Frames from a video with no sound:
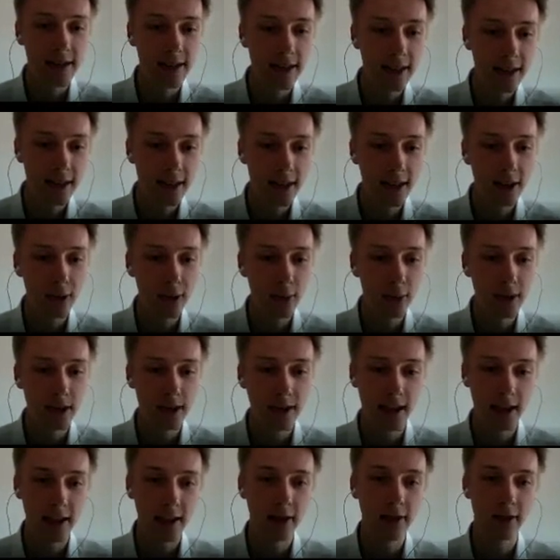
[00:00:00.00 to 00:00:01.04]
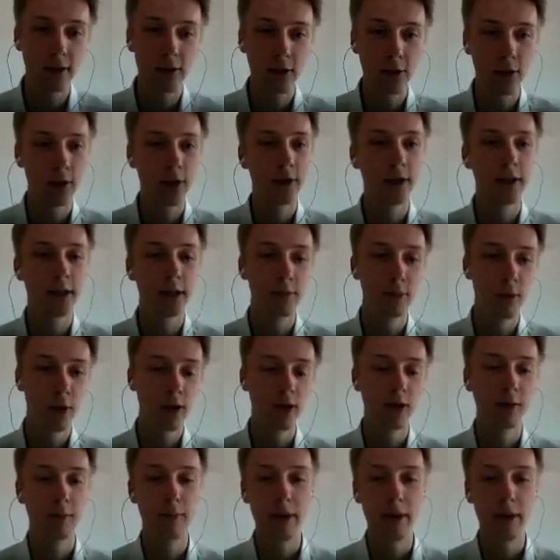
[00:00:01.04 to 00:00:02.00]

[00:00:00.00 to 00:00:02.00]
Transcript: here, we then turn the model